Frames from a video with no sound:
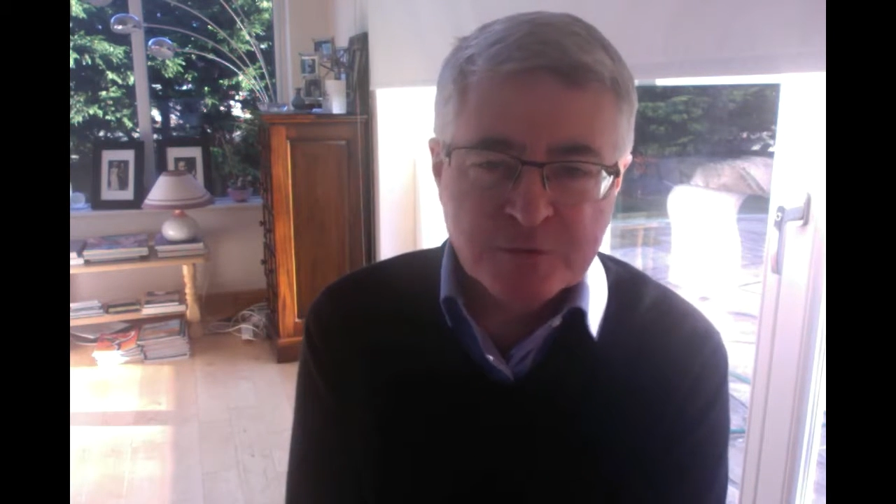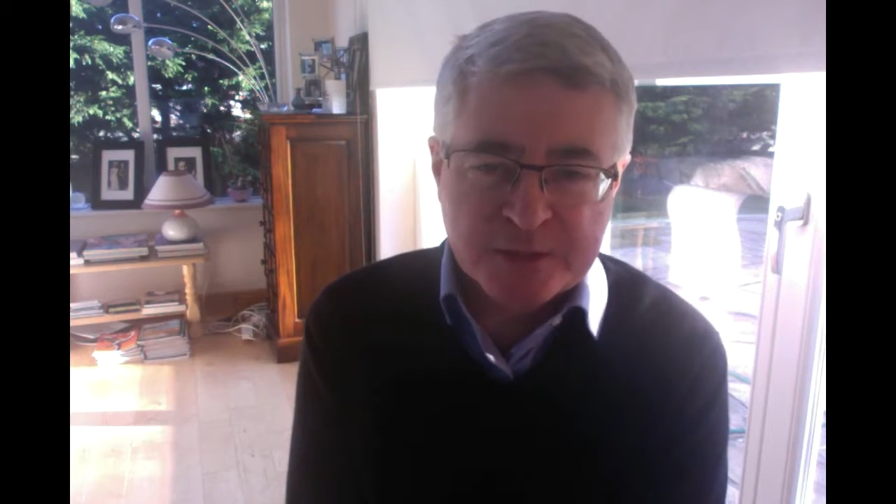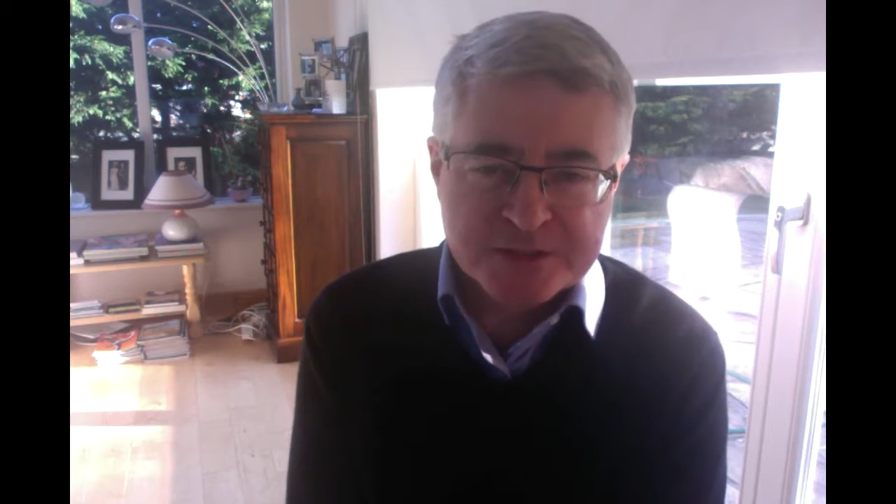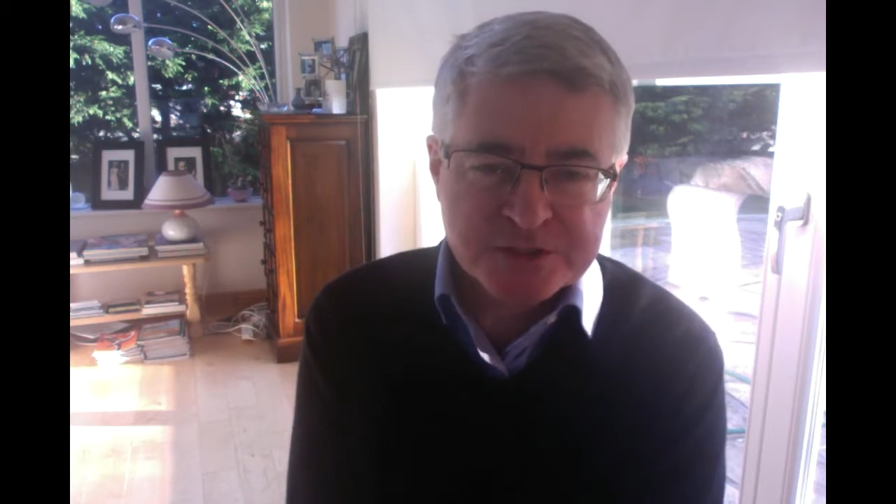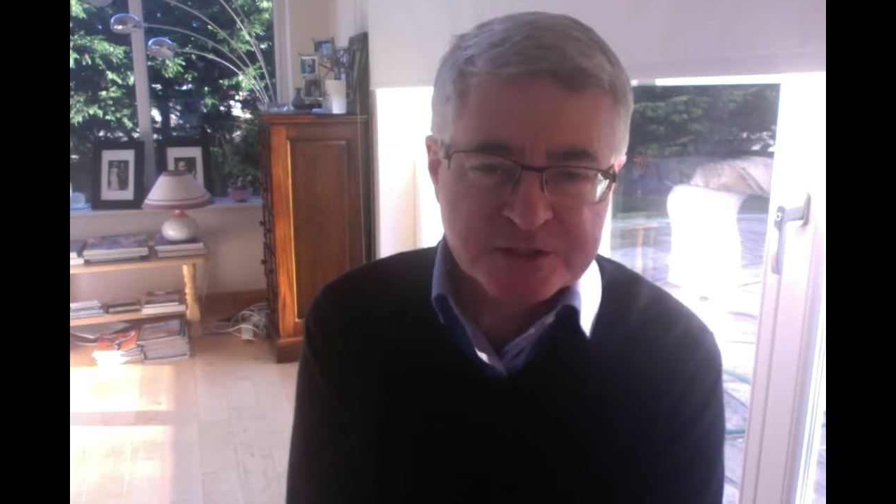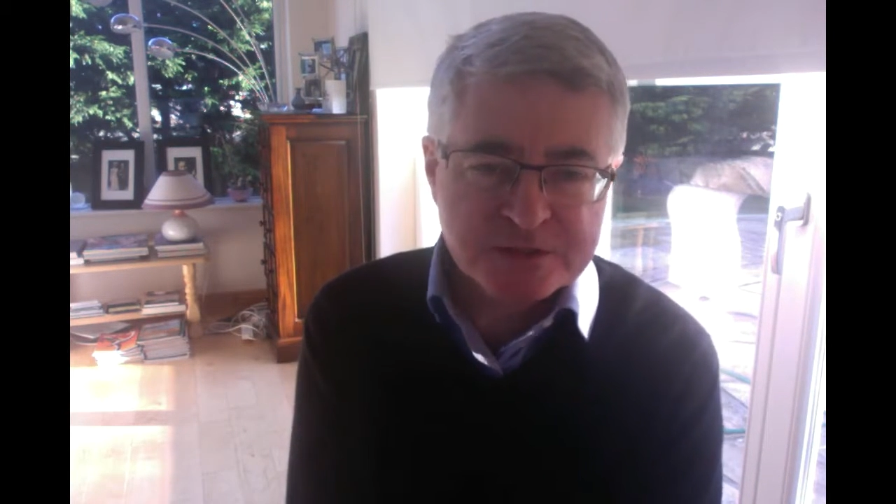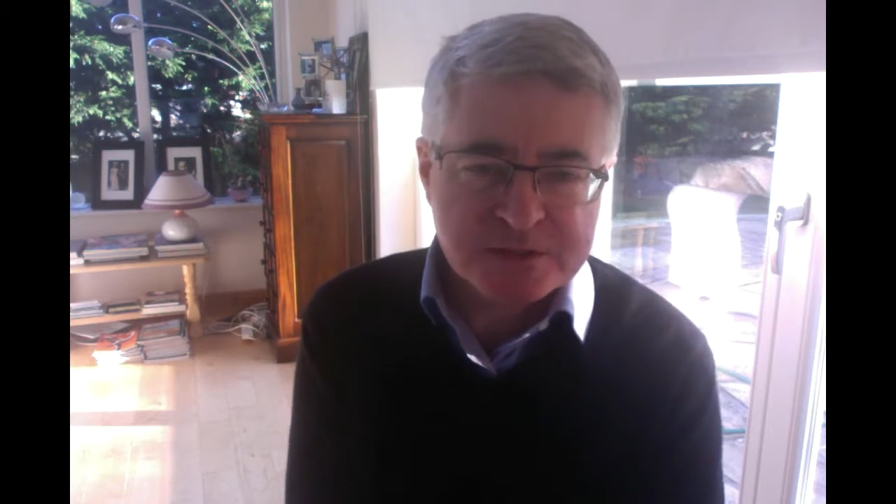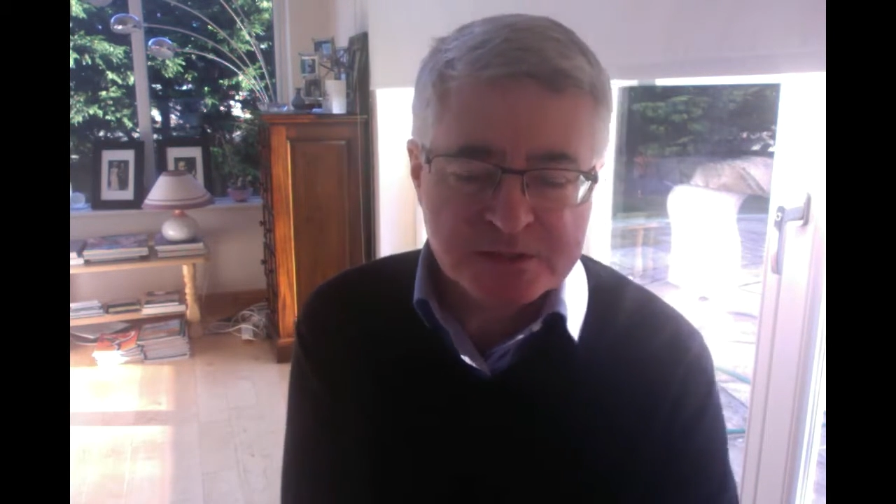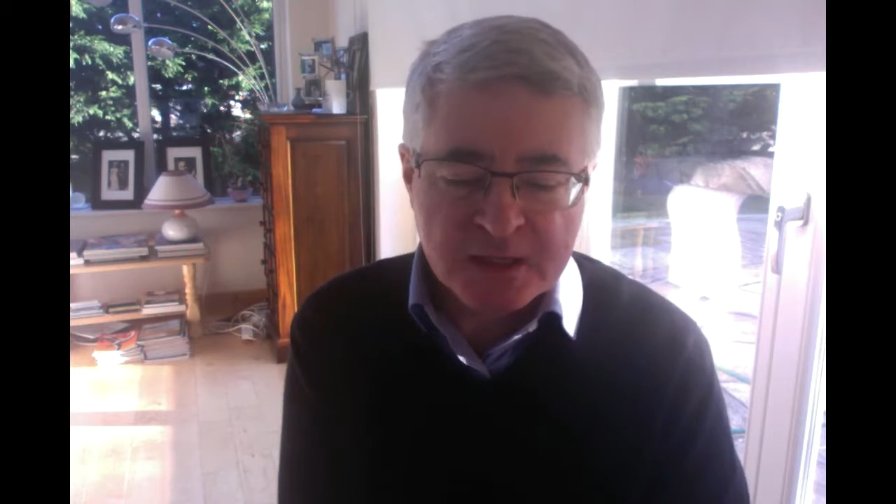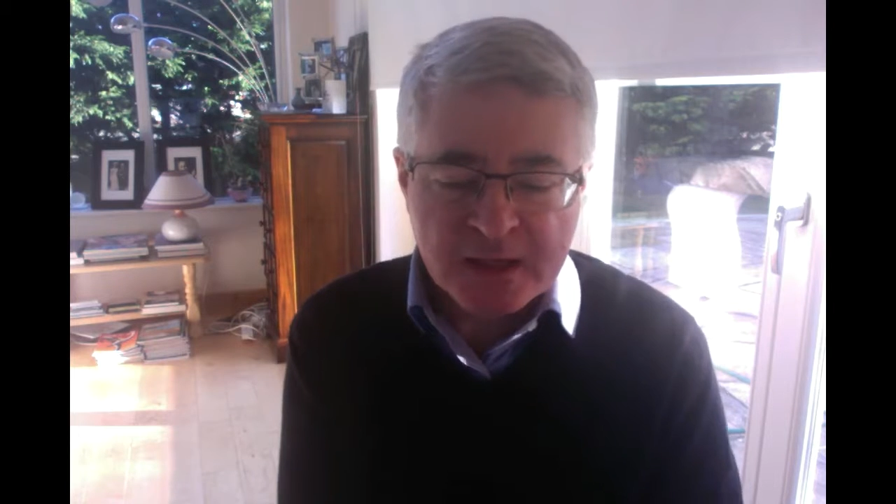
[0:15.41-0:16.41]

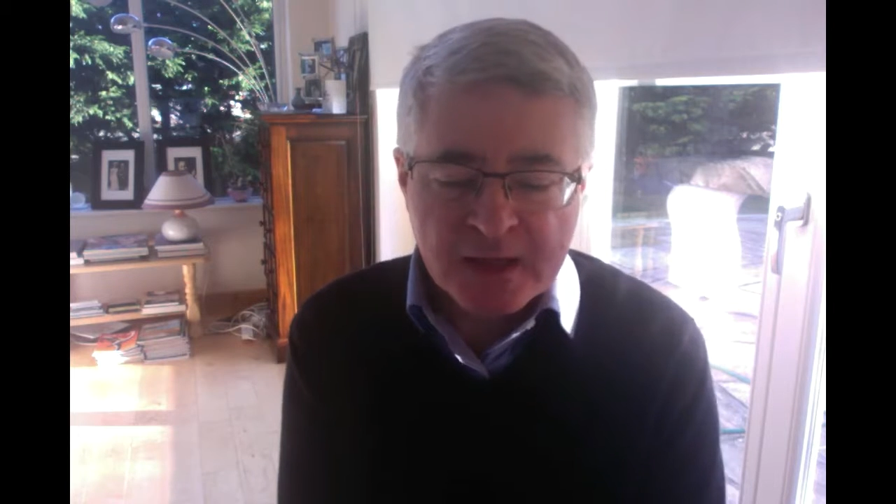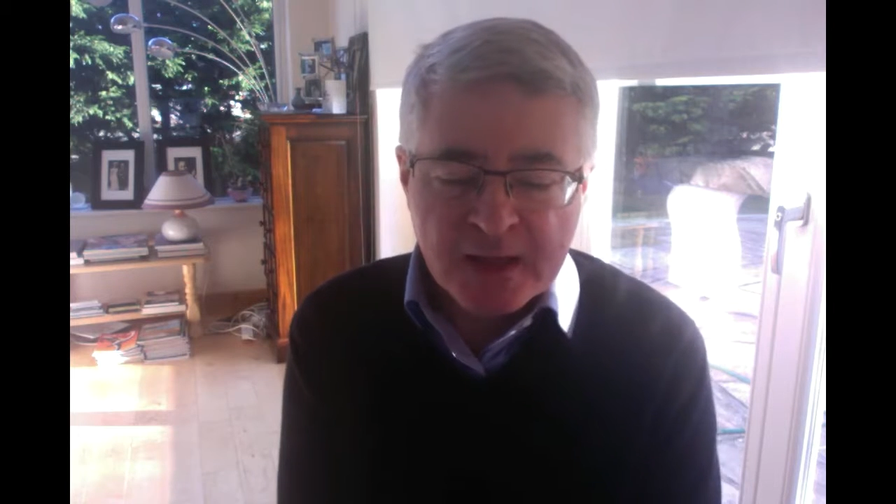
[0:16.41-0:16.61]
questions